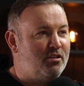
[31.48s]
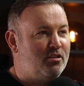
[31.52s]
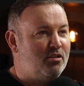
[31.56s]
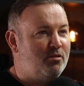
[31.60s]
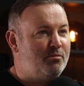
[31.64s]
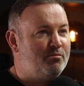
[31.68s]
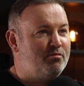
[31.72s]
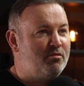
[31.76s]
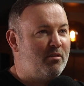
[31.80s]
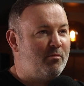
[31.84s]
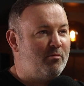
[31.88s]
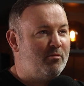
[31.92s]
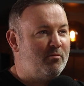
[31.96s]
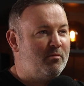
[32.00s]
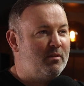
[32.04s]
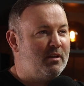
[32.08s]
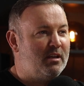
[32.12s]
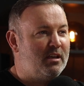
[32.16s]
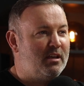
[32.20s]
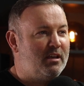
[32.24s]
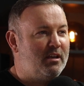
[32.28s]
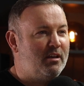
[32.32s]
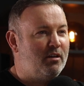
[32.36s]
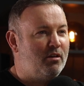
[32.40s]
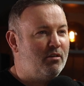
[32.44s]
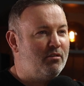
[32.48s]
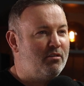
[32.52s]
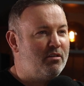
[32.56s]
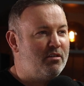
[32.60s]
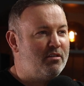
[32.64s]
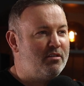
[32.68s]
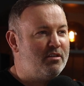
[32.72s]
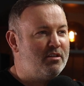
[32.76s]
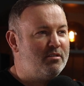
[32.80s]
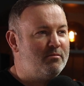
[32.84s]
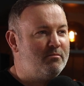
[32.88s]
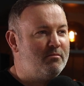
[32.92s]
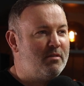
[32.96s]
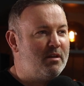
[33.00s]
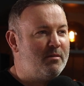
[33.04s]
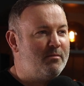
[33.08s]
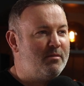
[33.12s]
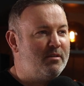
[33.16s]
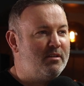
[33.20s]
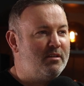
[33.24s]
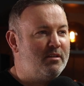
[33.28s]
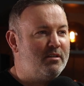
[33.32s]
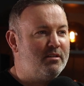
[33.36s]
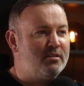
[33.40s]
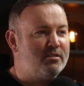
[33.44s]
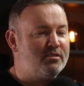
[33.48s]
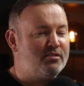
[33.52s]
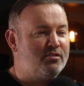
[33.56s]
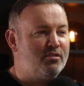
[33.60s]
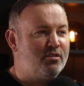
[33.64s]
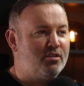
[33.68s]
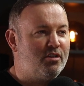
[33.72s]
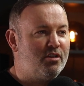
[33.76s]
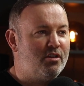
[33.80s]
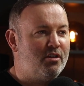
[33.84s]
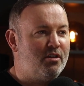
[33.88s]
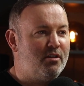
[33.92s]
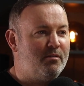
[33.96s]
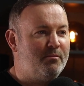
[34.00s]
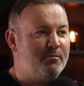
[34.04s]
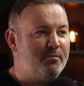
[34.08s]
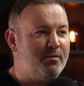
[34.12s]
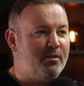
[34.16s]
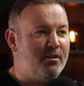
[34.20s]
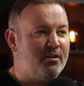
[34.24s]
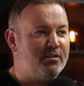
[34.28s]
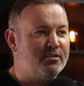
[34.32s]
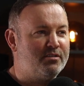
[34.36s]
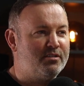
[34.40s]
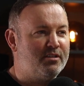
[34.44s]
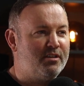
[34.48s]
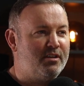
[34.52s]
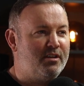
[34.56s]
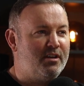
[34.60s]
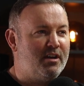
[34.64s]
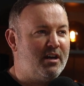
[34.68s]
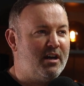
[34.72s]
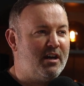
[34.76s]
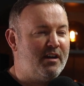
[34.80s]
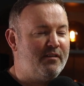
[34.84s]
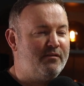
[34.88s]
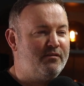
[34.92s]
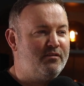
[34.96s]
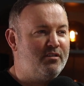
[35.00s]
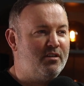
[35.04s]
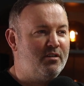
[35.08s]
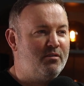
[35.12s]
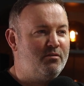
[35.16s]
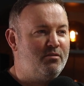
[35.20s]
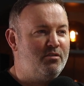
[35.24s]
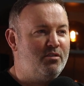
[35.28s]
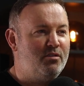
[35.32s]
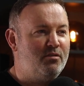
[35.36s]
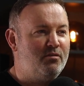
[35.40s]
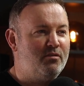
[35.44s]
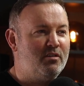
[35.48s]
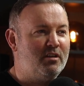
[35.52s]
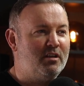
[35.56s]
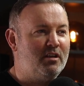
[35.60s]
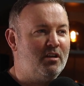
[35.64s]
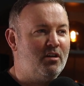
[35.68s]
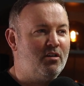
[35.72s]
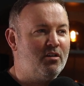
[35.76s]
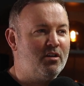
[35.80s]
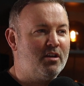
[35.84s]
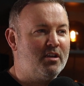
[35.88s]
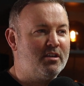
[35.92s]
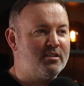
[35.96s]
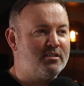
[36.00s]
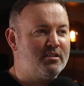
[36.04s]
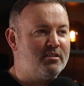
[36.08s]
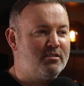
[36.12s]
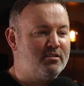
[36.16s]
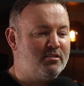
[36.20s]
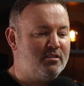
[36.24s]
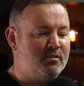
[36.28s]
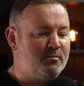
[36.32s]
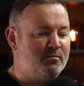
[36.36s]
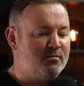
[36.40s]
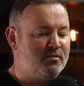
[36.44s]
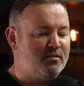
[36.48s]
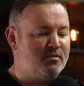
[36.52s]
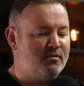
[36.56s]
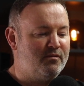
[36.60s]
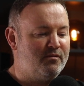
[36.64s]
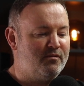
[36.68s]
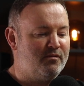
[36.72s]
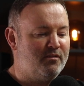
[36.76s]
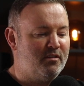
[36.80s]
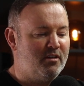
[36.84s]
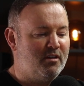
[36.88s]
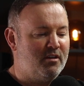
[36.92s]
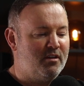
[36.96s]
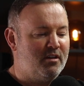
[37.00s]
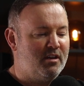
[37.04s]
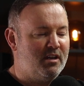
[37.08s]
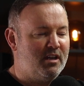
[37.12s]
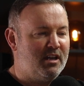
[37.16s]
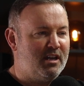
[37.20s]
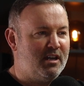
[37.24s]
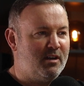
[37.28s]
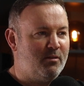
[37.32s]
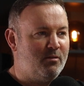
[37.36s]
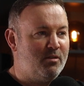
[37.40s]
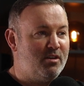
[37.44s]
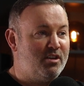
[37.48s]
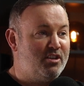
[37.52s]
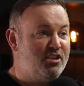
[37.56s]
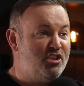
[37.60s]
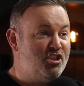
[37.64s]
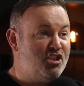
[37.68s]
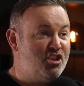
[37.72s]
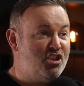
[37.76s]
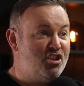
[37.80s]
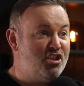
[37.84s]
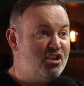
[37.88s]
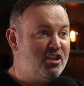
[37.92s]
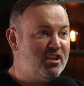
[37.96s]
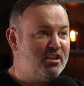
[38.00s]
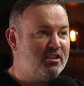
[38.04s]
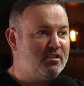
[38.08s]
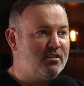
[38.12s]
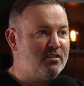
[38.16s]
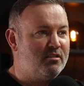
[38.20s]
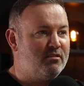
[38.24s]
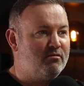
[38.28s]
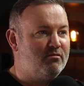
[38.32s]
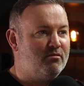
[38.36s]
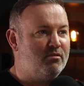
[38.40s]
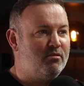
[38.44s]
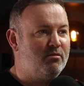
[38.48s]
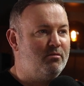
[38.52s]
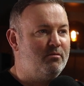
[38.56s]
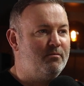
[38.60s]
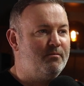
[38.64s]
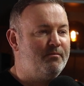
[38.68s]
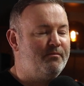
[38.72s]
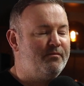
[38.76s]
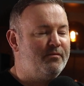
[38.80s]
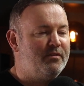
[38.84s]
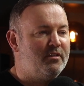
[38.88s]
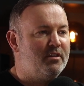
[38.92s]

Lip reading: probably, other than maybe Stugger and Potsy, I've known you the longest in terms of our journeys through